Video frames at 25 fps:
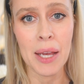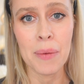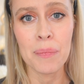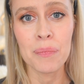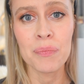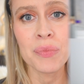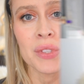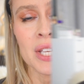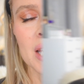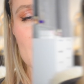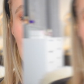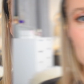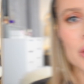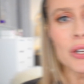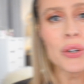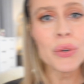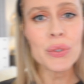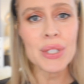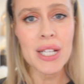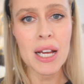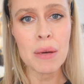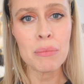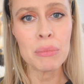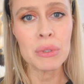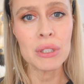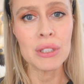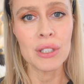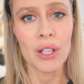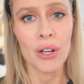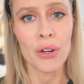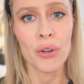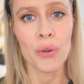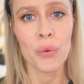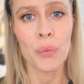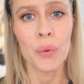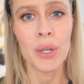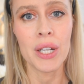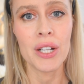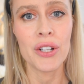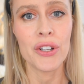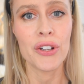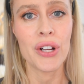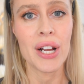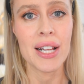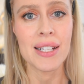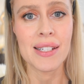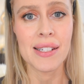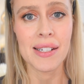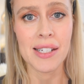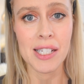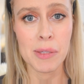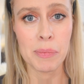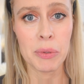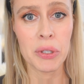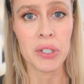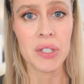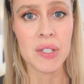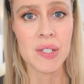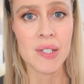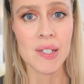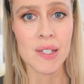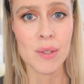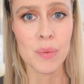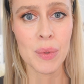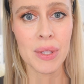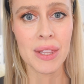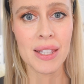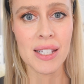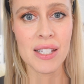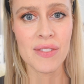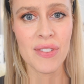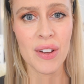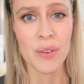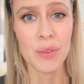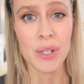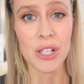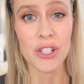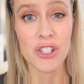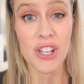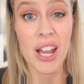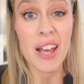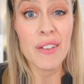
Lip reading: So let me know down below, what are your guys' experiences with this foundation?